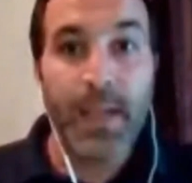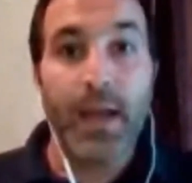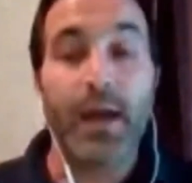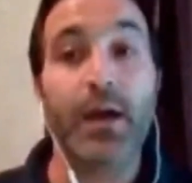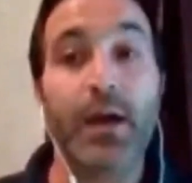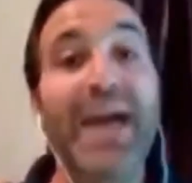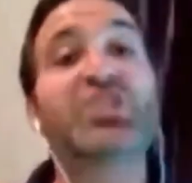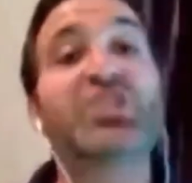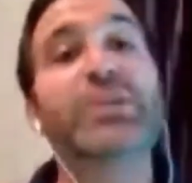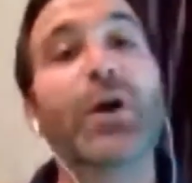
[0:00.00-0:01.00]
Um,
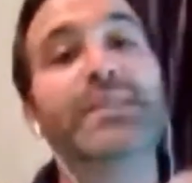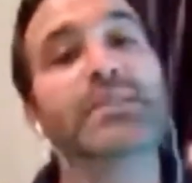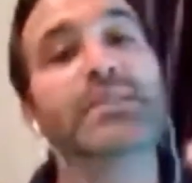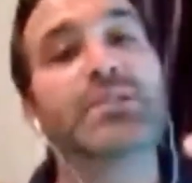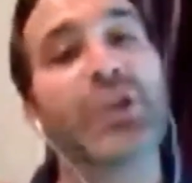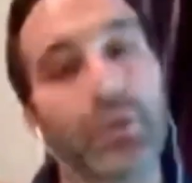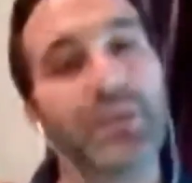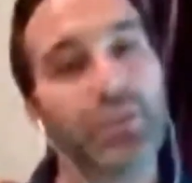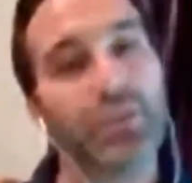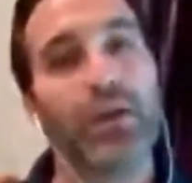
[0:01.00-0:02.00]
actually, I turn
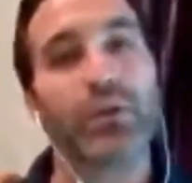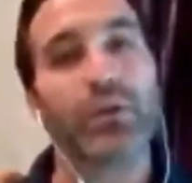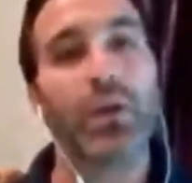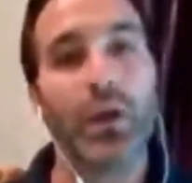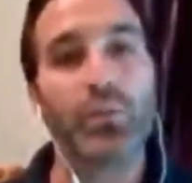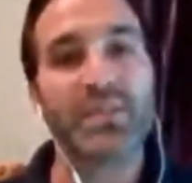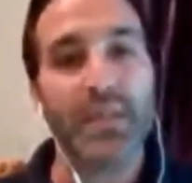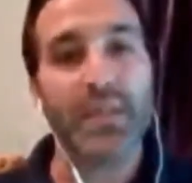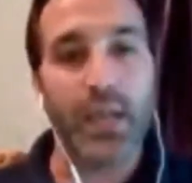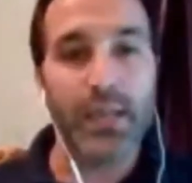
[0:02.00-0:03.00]
this around and I would
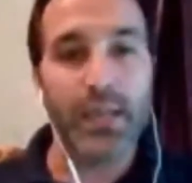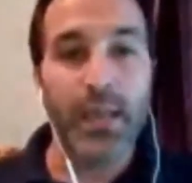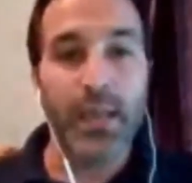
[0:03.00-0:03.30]
say